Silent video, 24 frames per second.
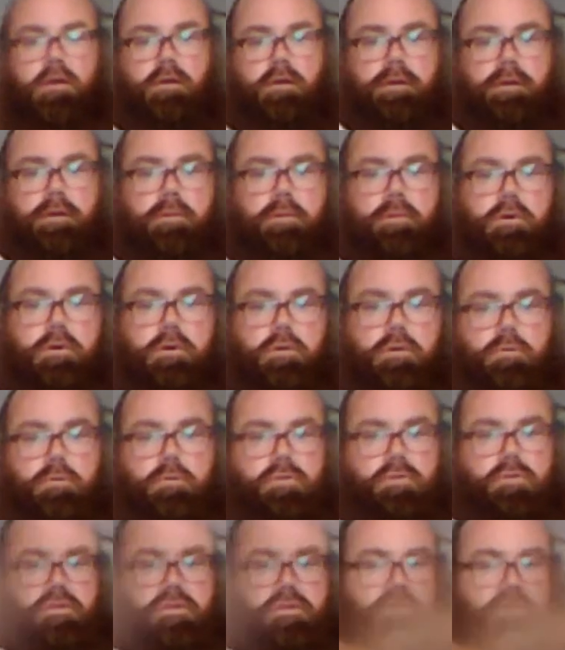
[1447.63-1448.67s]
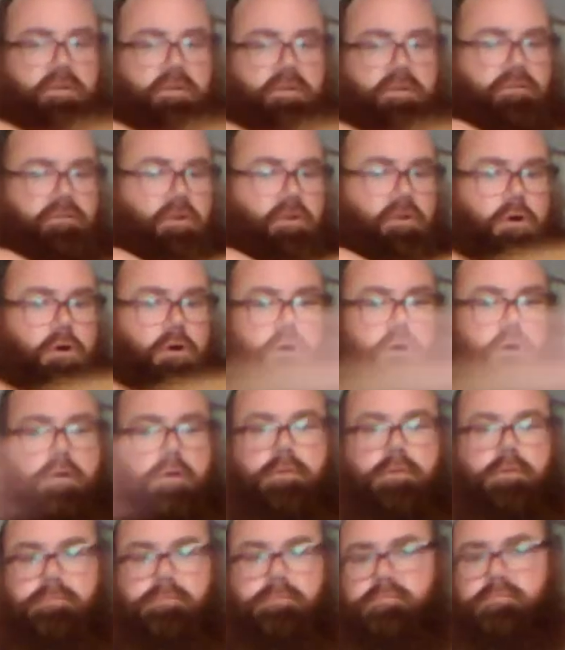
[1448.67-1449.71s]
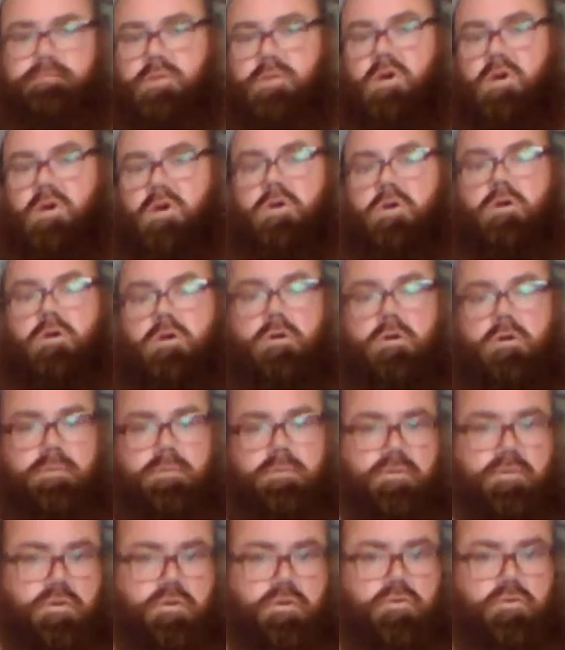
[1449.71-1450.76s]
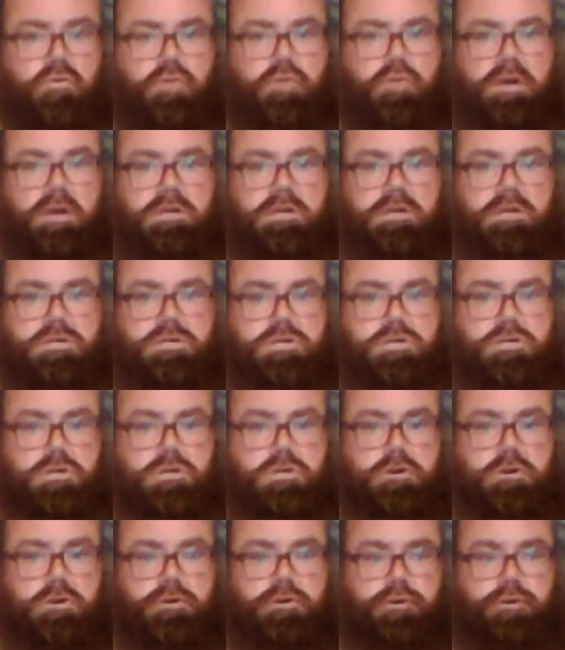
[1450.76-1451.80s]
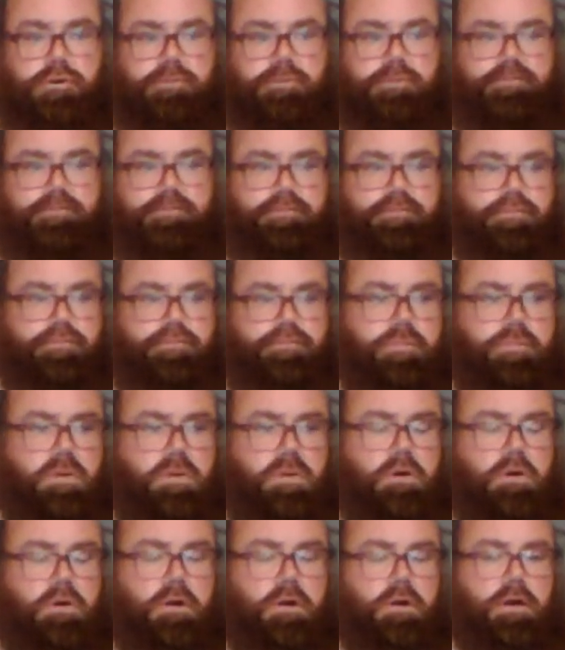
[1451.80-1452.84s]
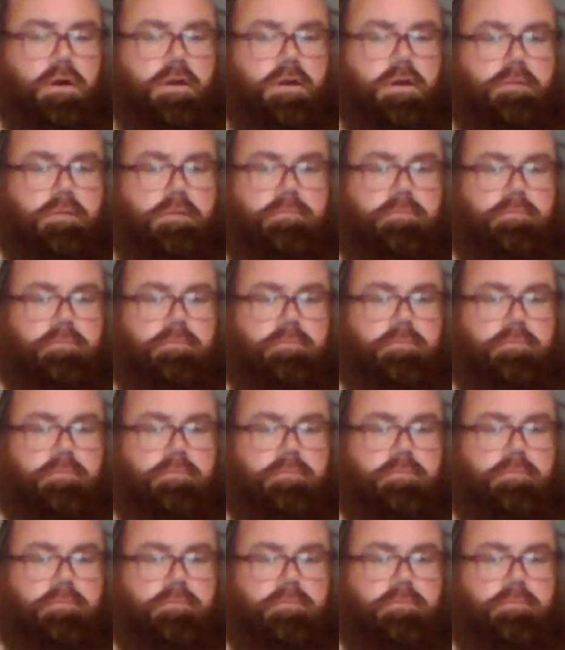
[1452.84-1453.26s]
That will go this far, arm's reach. All right.